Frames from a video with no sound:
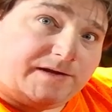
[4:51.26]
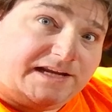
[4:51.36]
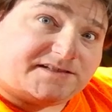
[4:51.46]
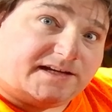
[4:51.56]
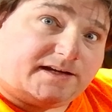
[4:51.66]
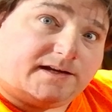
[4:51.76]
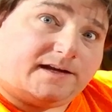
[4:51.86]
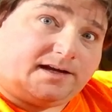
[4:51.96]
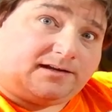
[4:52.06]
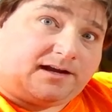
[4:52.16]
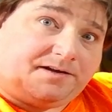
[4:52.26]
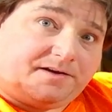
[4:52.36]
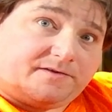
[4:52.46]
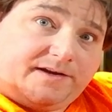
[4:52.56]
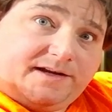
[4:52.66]
heatsink, 90
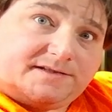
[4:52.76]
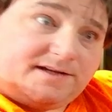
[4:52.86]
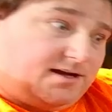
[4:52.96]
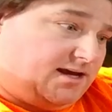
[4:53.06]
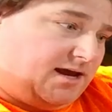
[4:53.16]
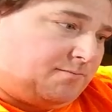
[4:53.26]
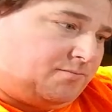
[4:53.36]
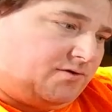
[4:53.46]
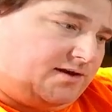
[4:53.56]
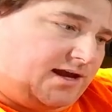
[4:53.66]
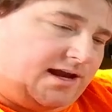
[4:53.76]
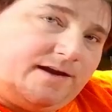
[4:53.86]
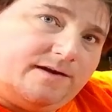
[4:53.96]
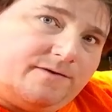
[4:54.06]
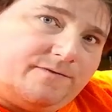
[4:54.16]
degrees, and put
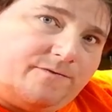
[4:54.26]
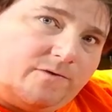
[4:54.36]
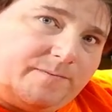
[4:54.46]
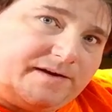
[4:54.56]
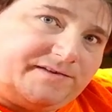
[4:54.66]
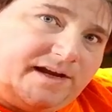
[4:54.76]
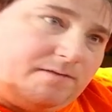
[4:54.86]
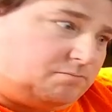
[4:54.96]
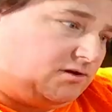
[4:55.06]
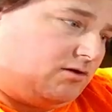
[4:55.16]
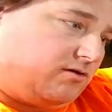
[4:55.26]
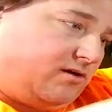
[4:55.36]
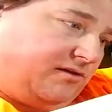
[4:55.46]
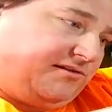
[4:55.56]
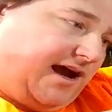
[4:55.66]
a 40 by 10 blower
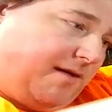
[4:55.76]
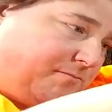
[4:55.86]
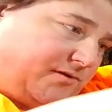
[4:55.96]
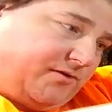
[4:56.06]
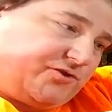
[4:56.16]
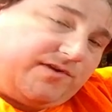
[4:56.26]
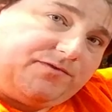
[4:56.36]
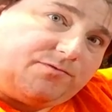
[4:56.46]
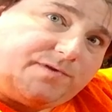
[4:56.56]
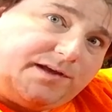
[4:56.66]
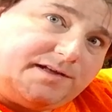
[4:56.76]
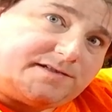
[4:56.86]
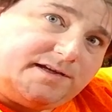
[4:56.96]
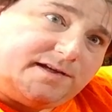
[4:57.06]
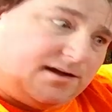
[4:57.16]
on top, blowing straight through the
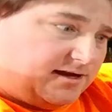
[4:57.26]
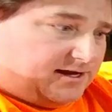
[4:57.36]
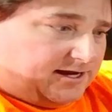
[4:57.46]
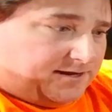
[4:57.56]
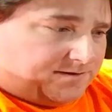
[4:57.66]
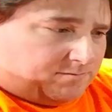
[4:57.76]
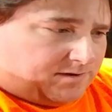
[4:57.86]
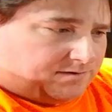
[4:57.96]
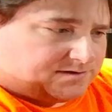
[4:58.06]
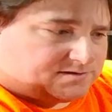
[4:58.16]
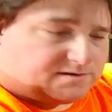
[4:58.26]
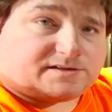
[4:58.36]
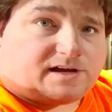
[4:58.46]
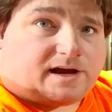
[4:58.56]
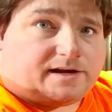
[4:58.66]
heatsink, and then mount this on the
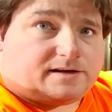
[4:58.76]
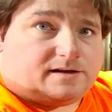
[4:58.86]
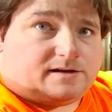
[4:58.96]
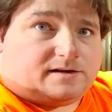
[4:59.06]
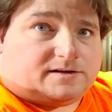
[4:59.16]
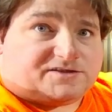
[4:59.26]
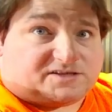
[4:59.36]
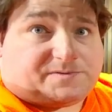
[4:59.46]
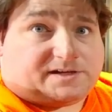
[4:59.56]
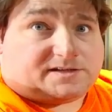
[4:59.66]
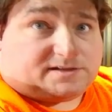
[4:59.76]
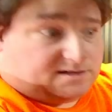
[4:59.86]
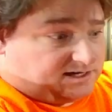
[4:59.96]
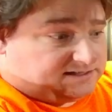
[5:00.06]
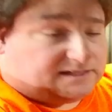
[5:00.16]
side. Just because
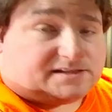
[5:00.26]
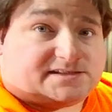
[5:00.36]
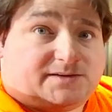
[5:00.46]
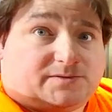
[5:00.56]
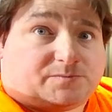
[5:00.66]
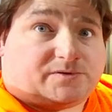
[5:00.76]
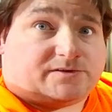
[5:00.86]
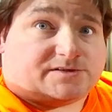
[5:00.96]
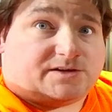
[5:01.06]
I'd like to see what the printer